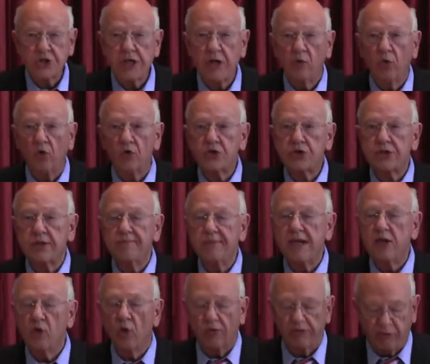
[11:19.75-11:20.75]
course, he wants to
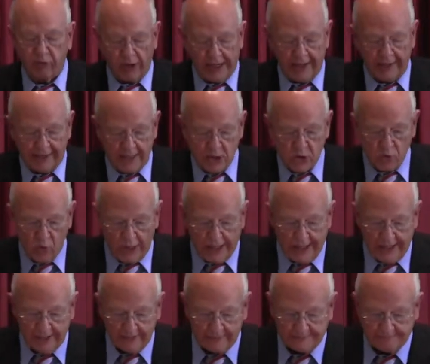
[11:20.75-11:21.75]
be your friend as
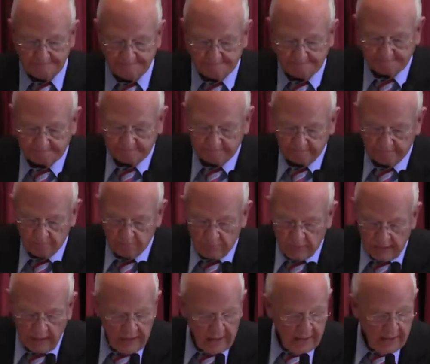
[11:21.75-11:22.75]
well.
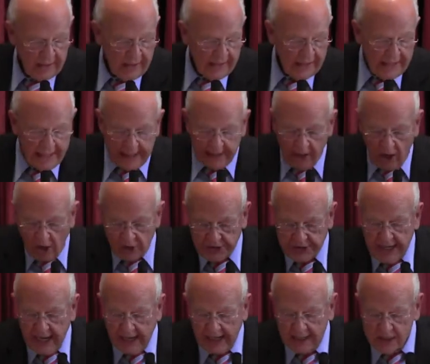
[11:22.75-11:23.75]
In
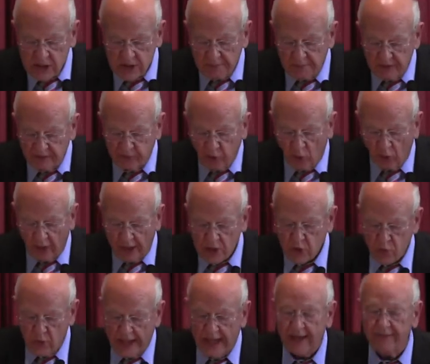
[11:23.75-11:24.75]
our text before
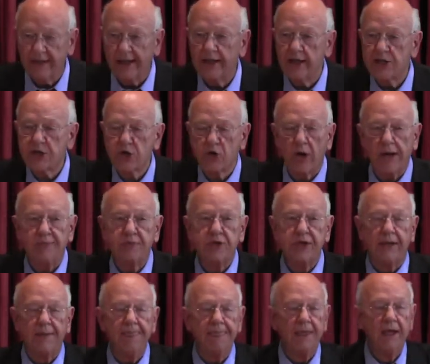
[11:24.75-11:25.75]
us, we have a
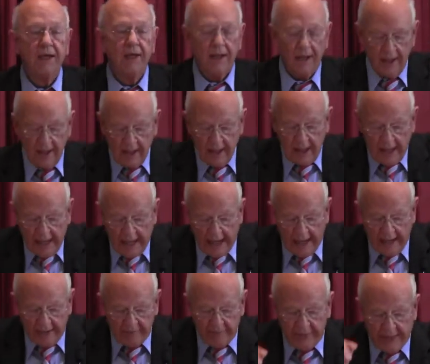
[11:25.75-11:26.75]
description
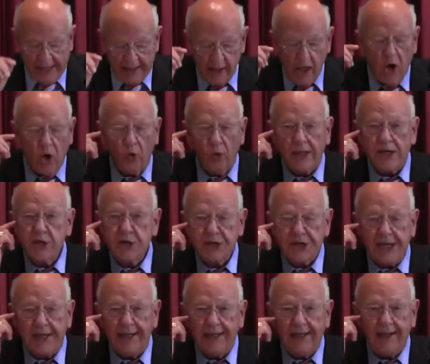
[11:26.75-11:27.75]
of that holy
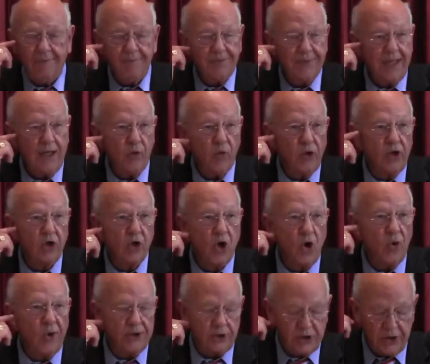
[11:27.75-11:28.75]
city that we're
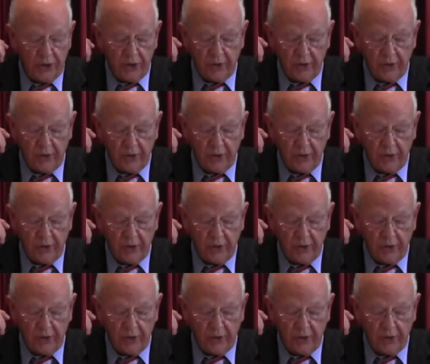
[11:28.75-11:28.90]
going